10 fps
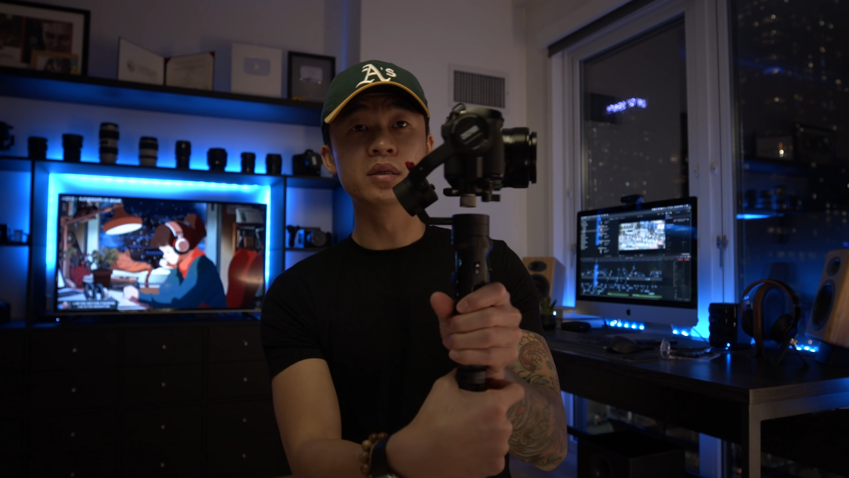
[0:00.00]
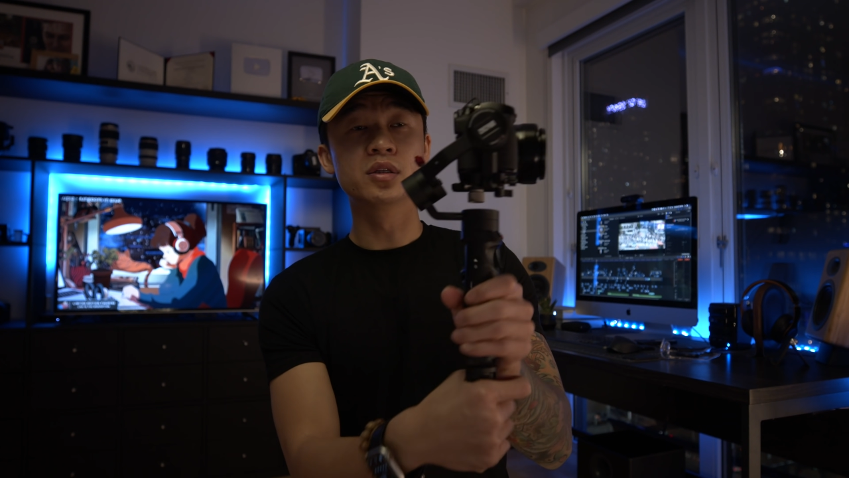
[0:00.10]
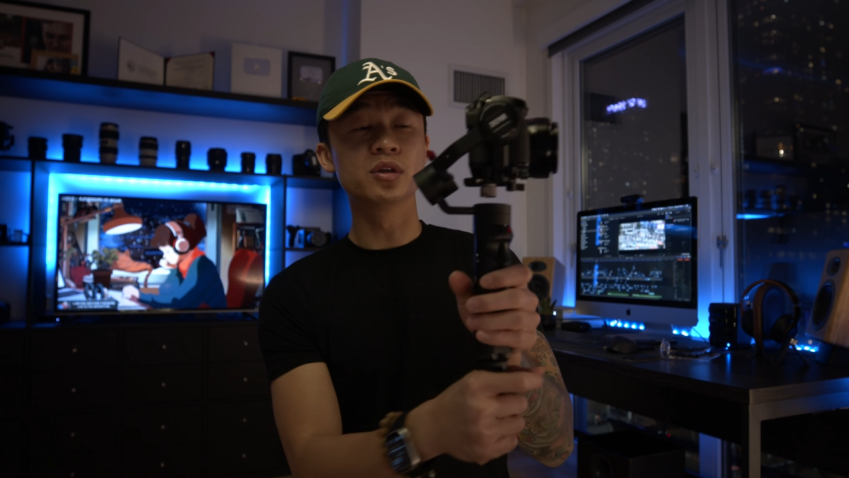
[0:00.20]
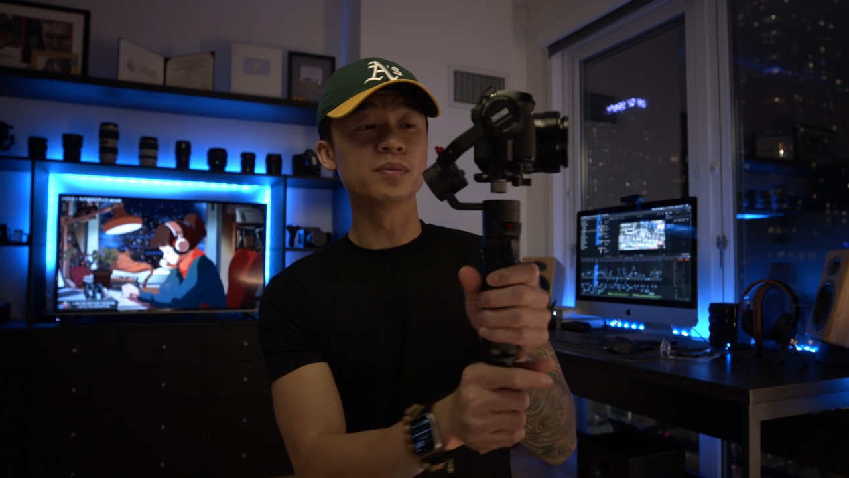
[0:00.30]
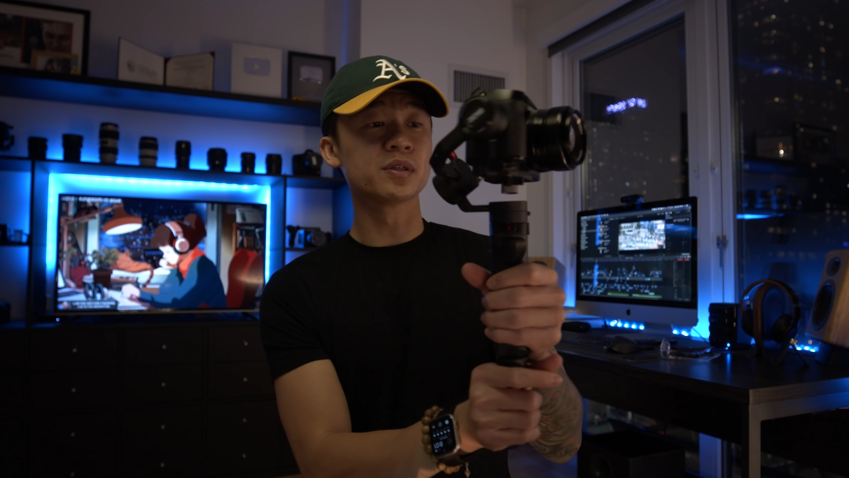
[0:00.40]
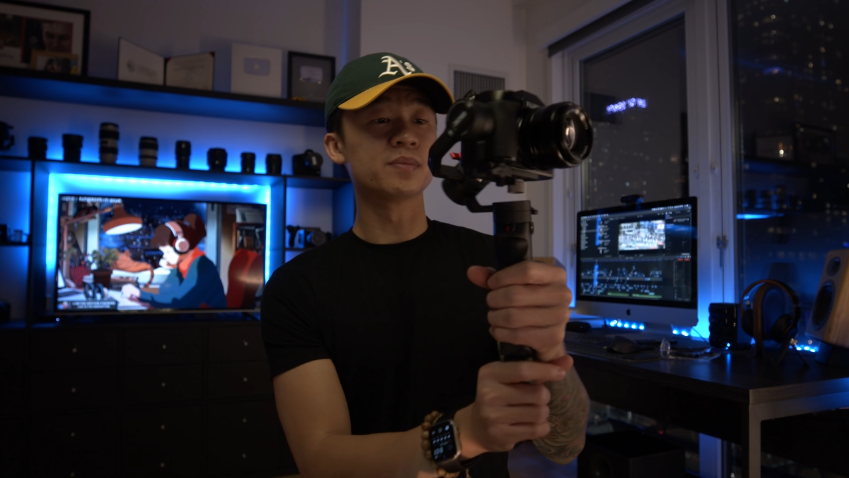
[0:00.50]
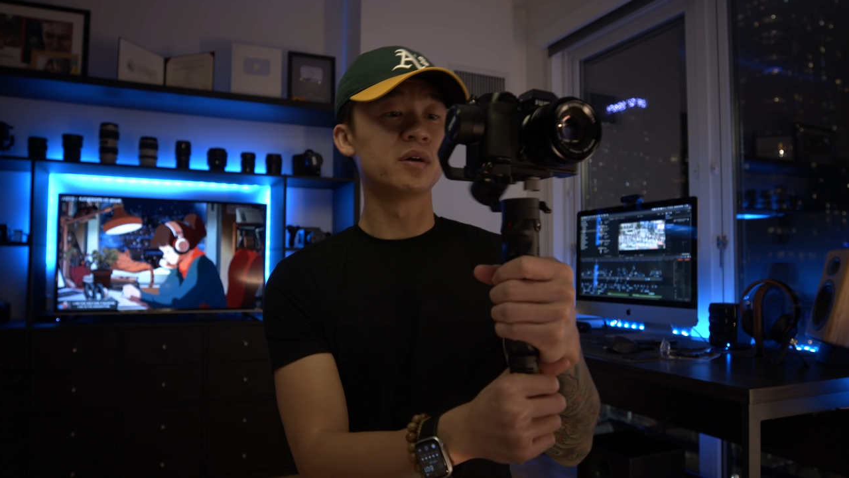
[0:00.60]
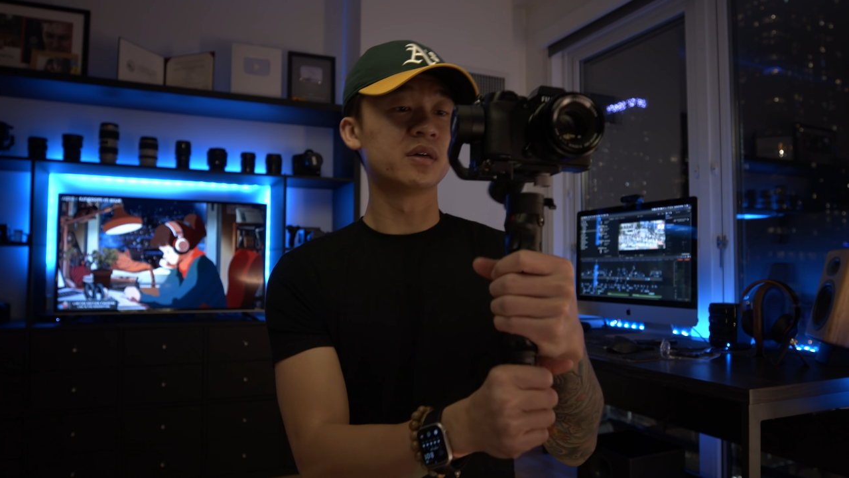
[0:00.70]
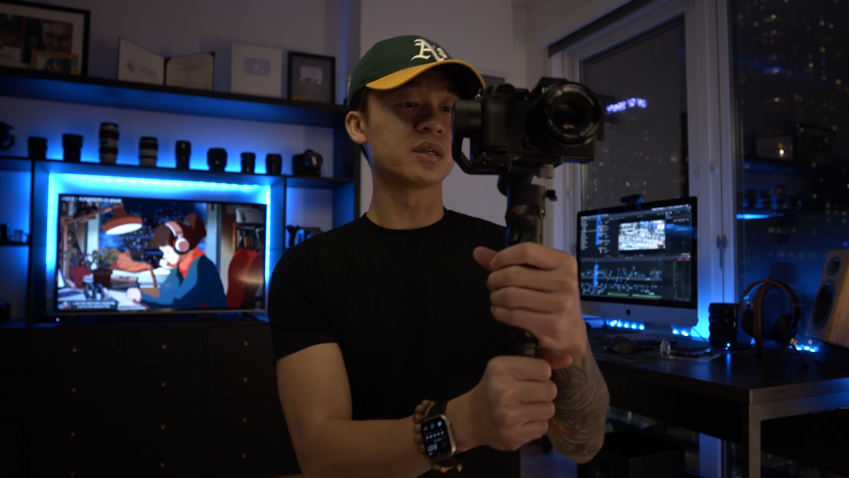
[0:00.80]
Super small,